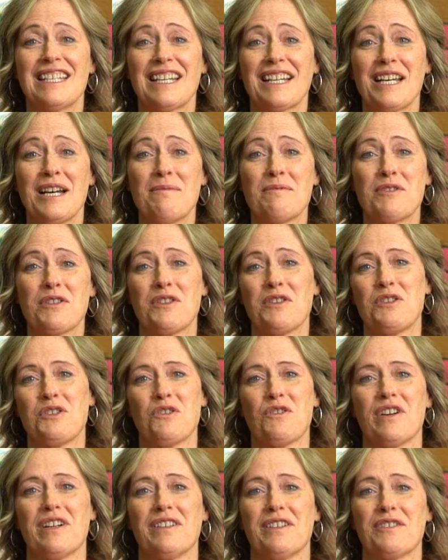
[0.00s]
that come to the
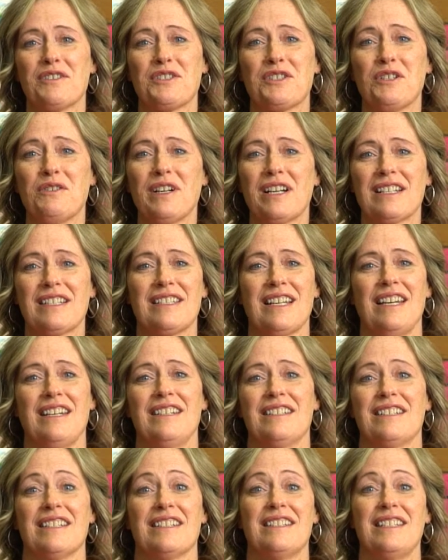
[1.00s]
door, and they're so
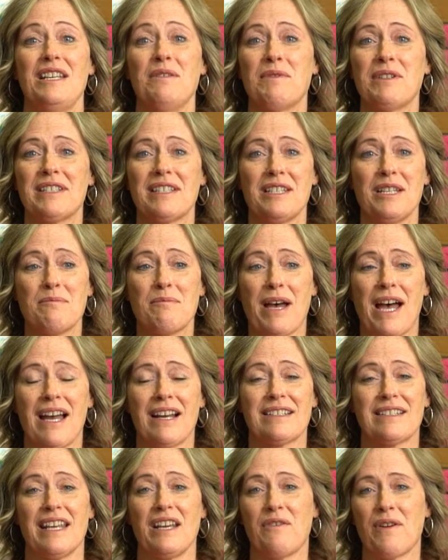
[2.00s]
excited to see what's in the
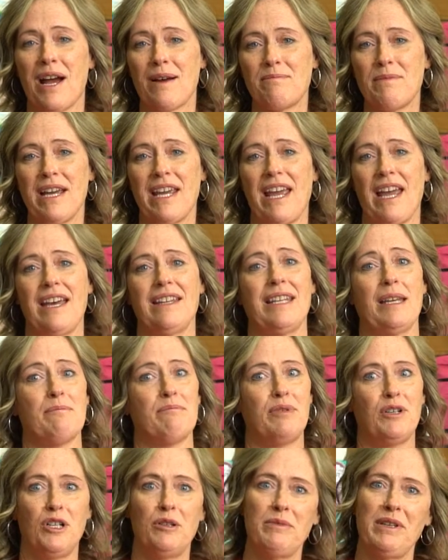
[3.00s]
bags. They grab my hand, they
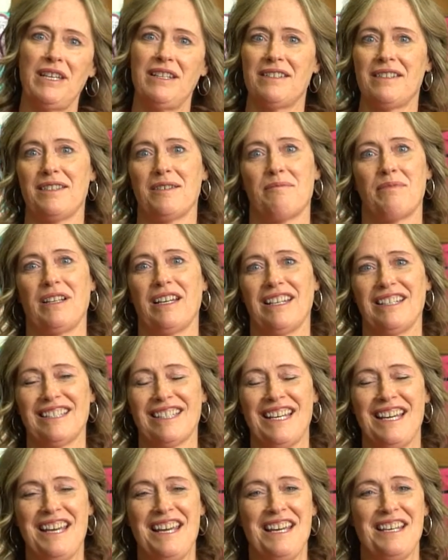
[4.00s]
pull me into the place
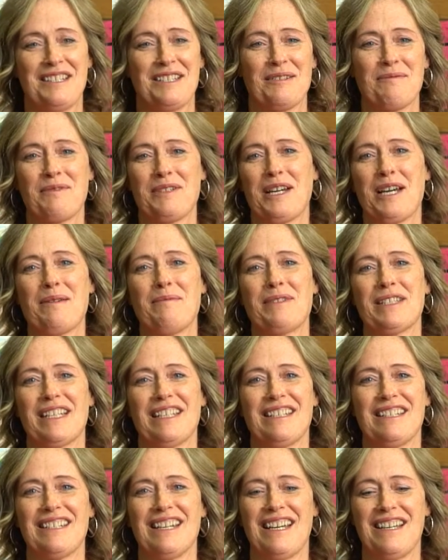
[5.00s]
sometimes,
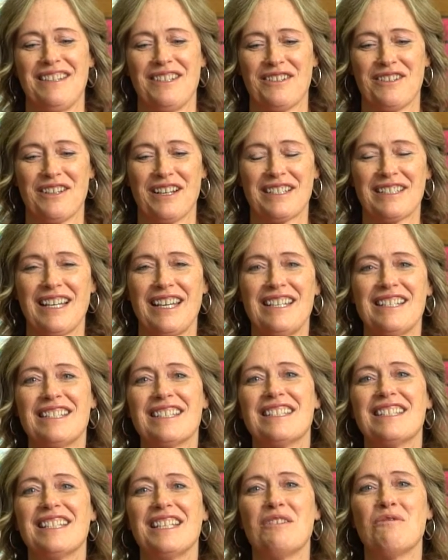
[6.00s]
and, and they're excited
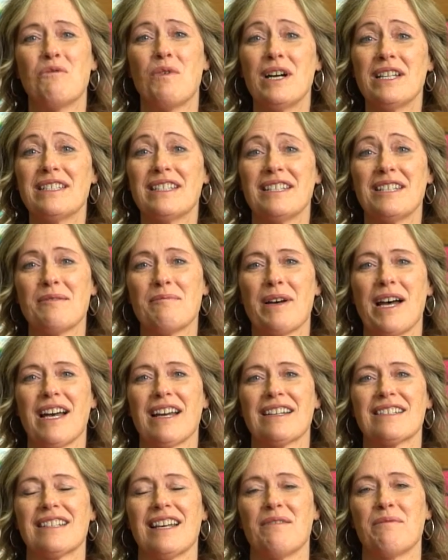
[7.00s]
to see what's in the
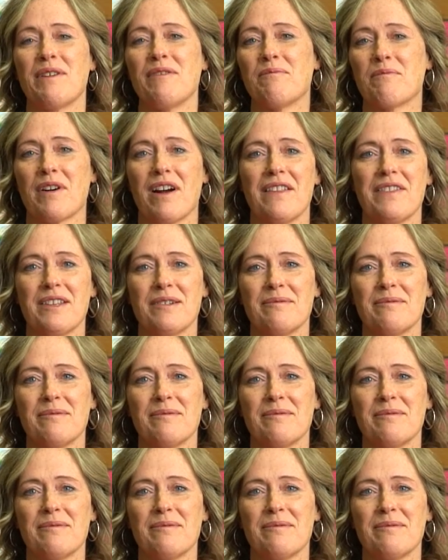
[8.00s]
bags that we've brought